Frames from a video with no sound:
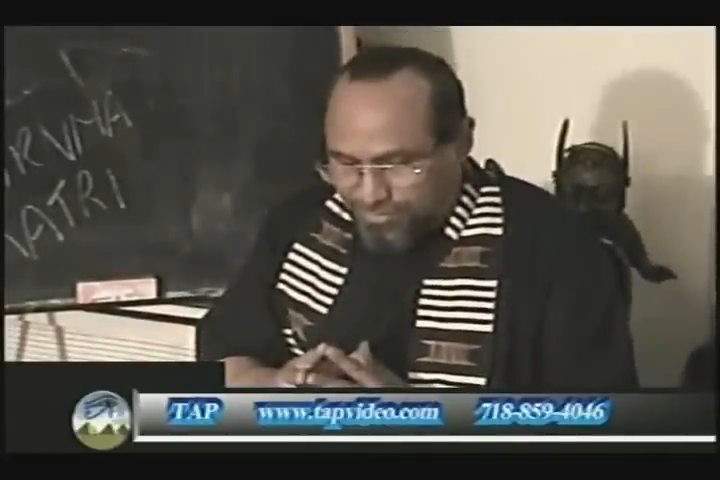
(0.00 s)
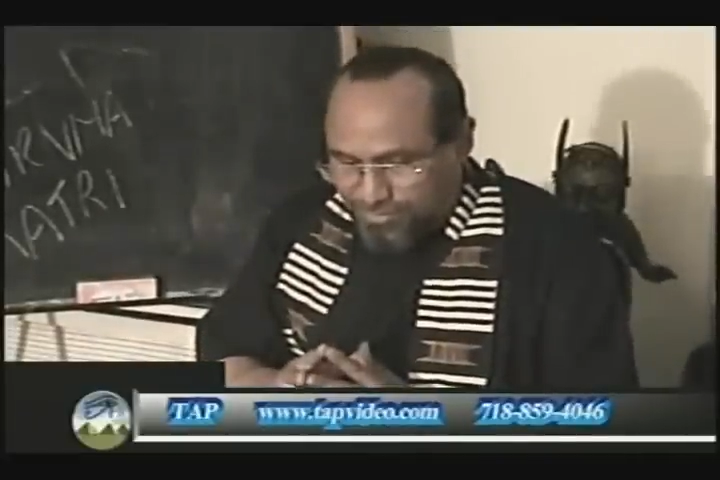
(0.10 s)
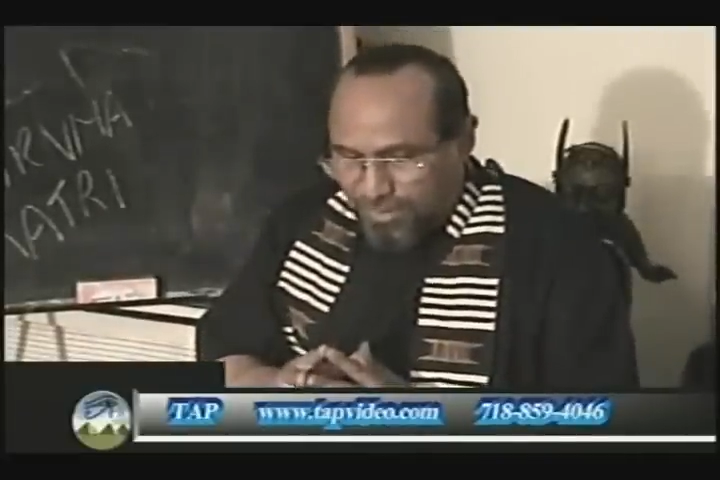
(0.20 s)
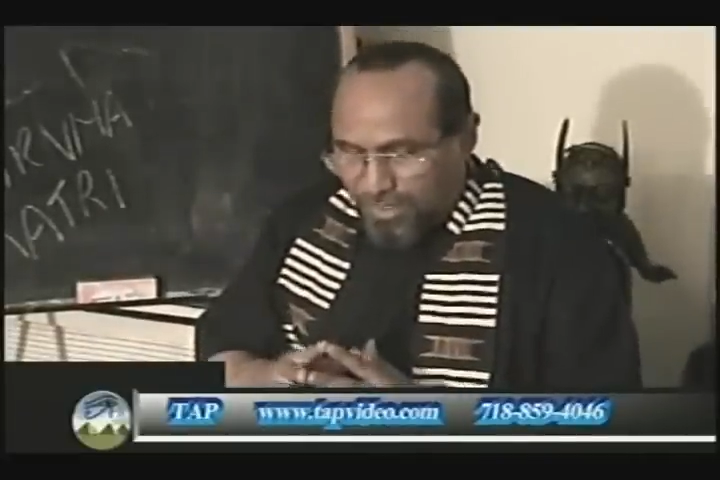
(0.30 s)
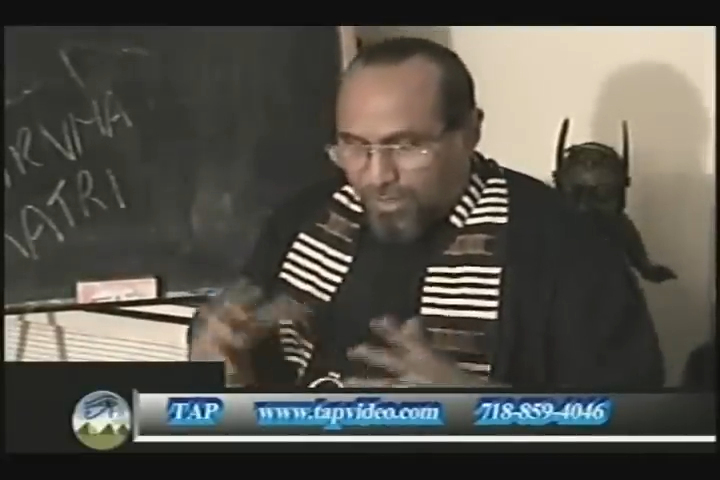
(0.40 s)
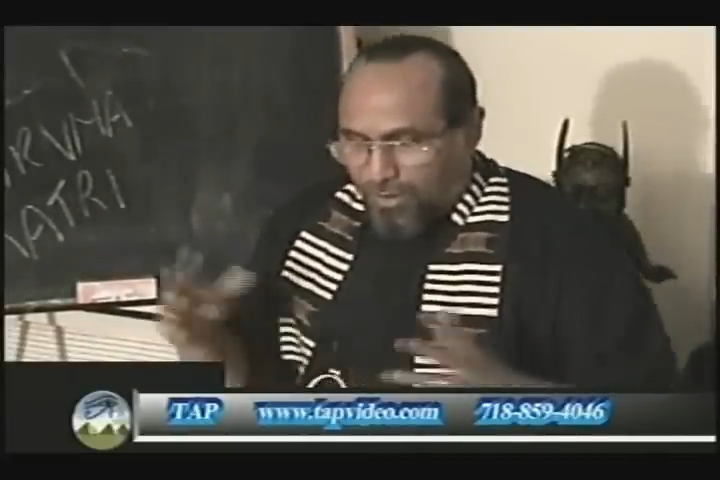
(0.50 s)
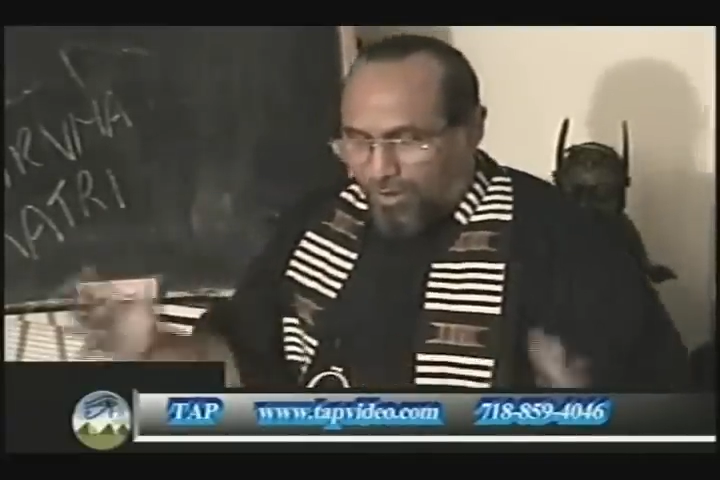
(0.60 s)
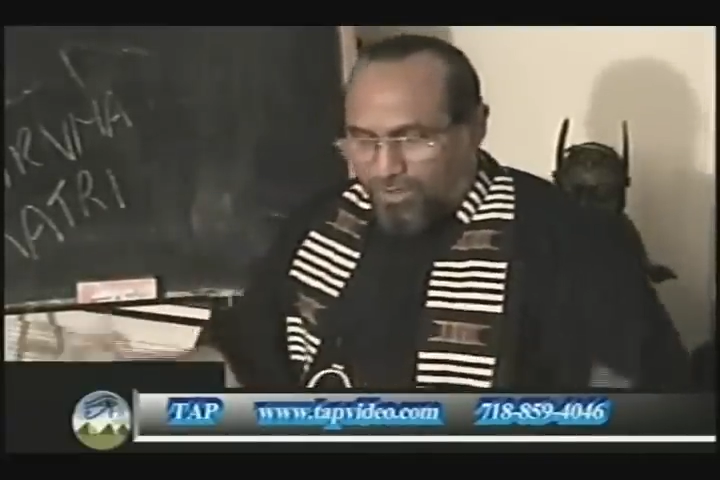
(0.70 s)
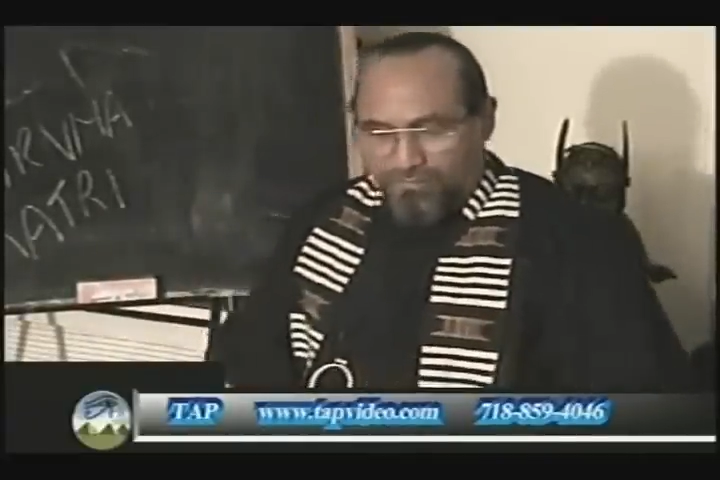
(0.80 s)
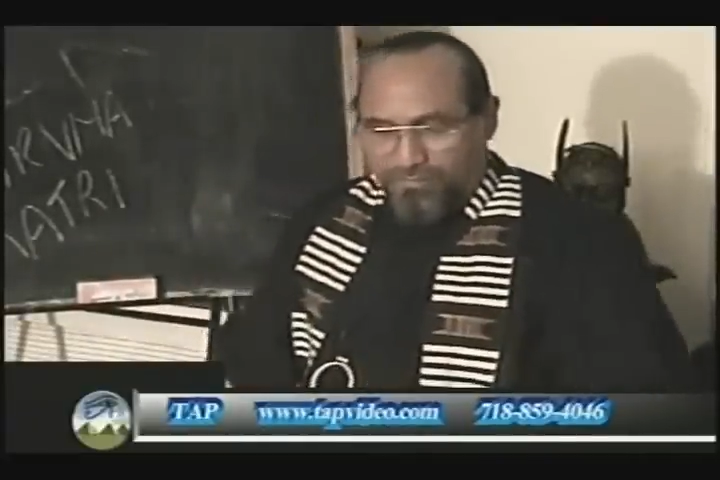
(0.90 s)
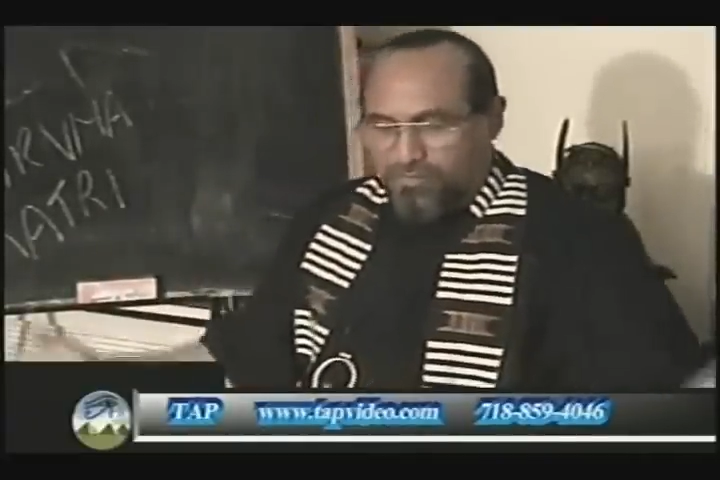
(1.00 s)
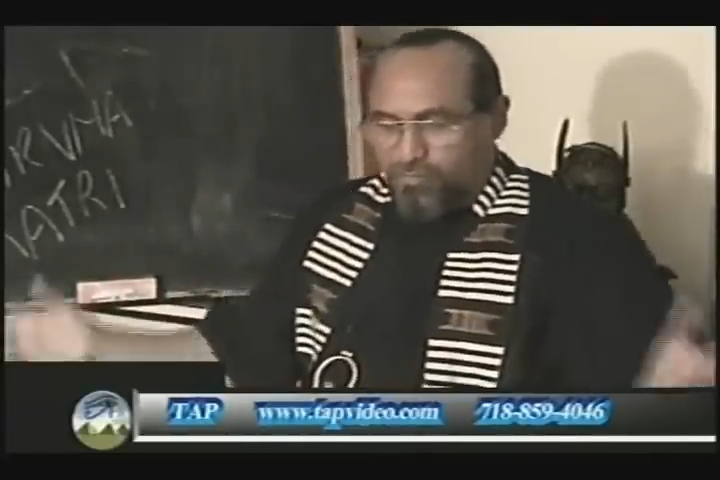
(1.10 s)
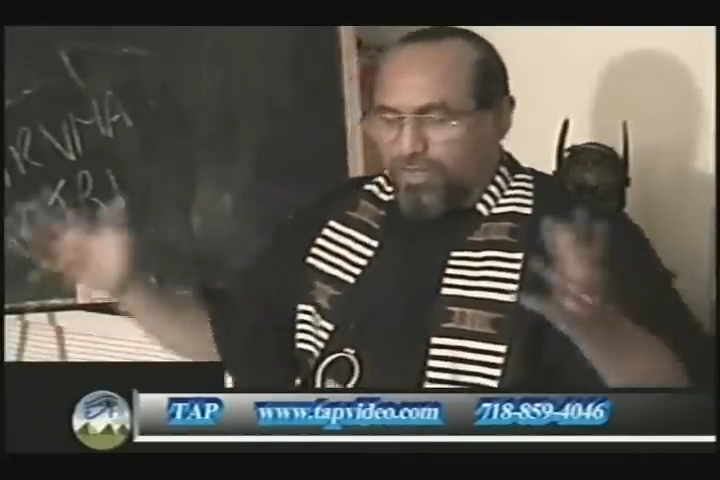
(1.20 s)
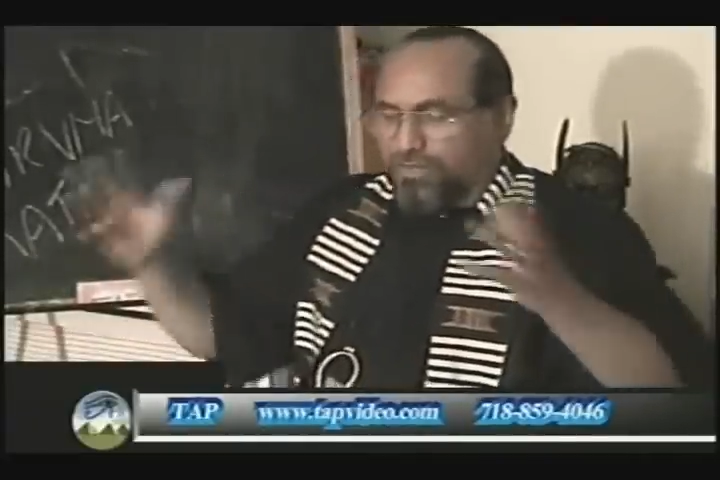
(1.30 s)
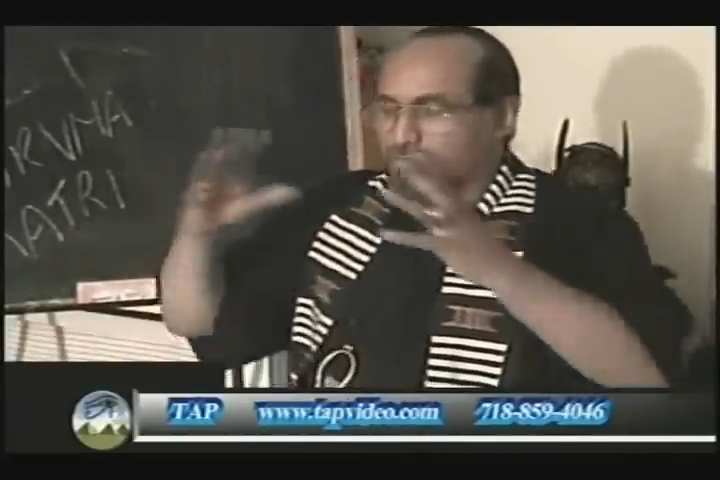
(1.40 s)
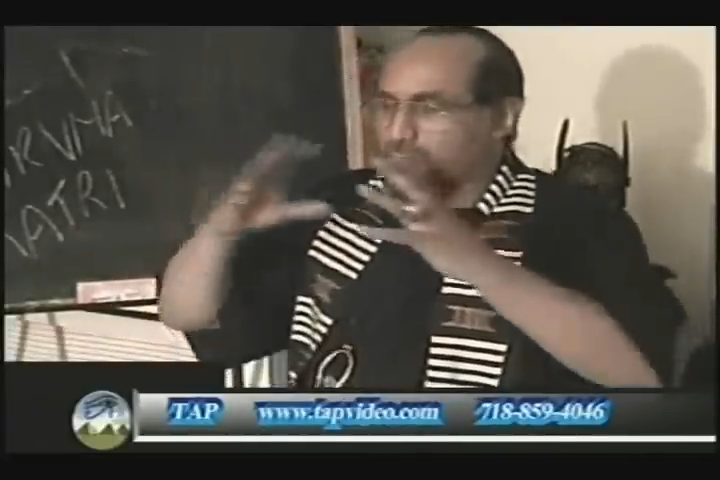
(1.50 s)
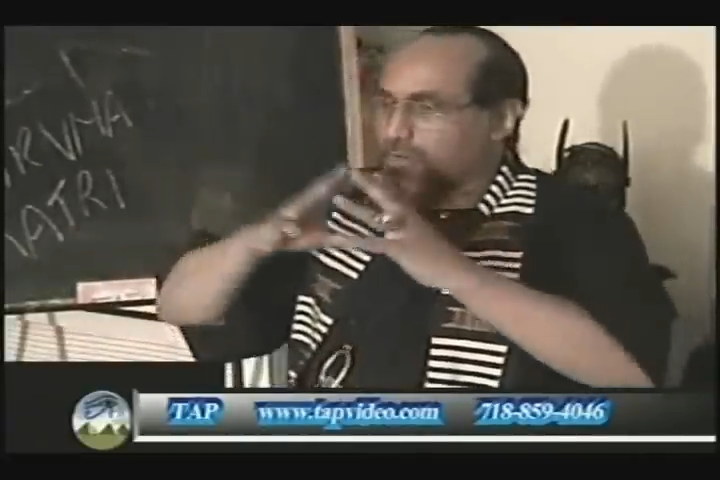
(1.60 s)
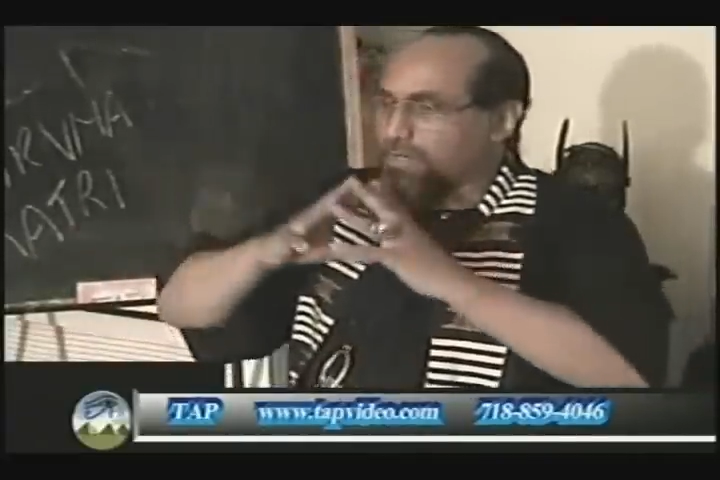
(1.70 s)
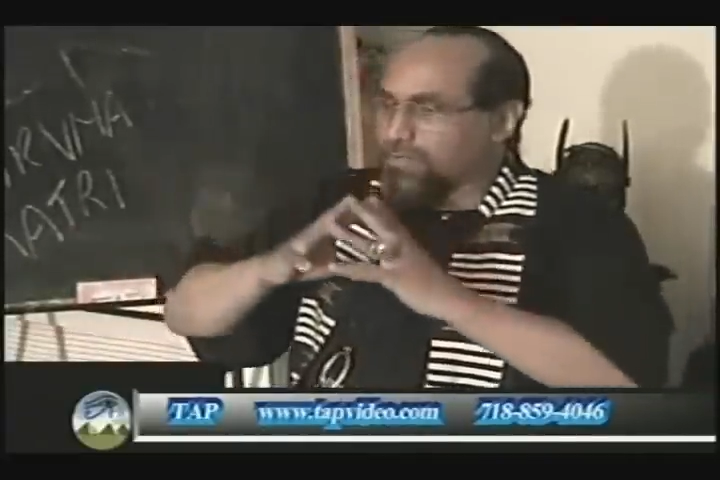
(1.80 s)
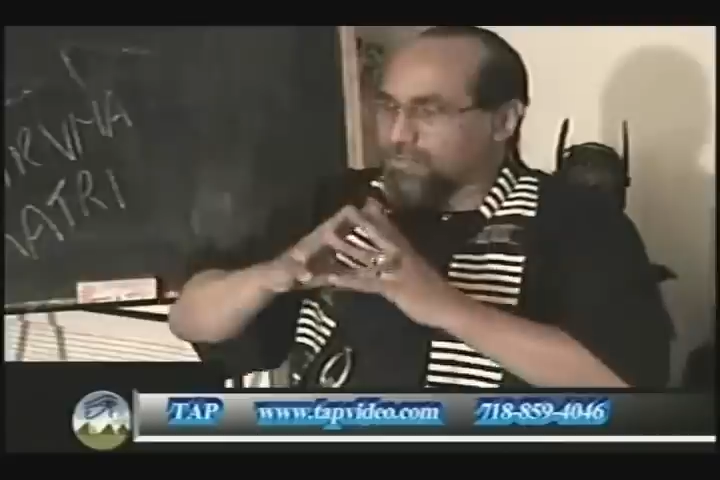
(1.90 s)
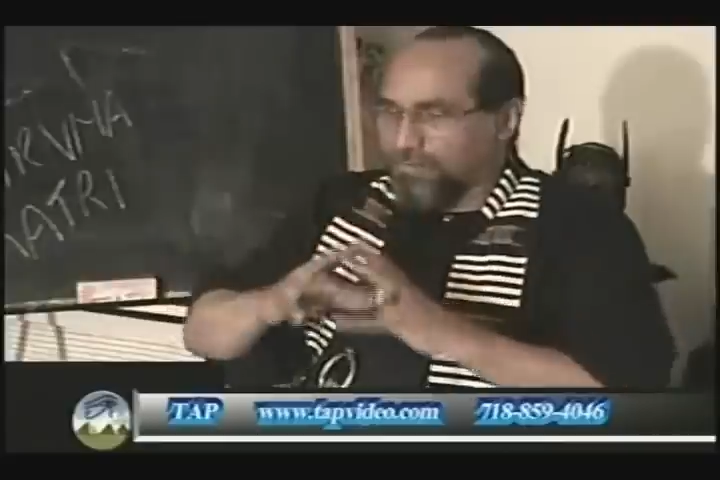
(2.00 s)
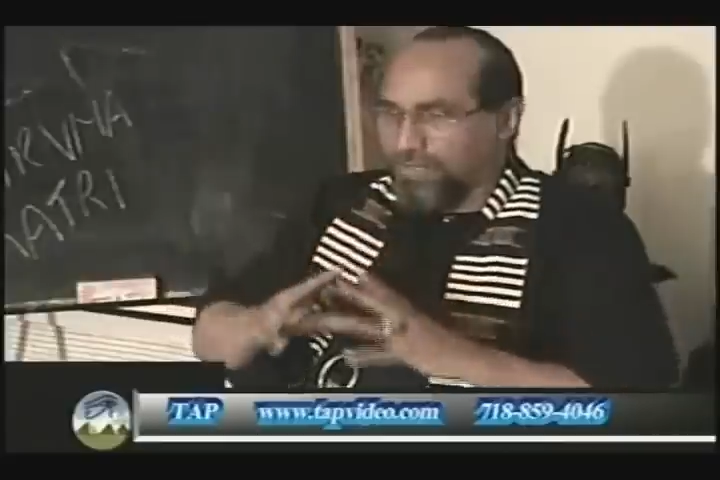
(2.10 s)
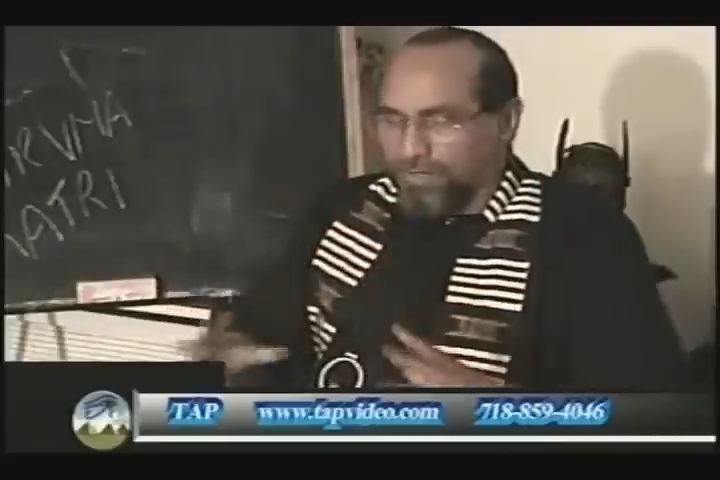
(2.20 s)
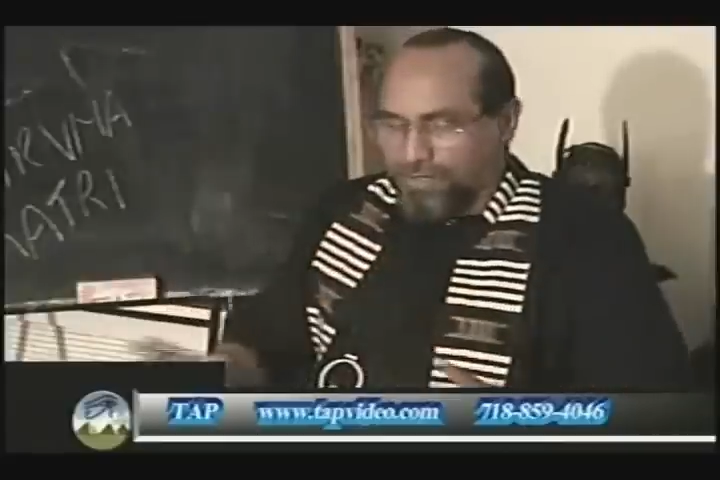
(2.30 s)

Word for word: all of the 12 meridians of the earth and the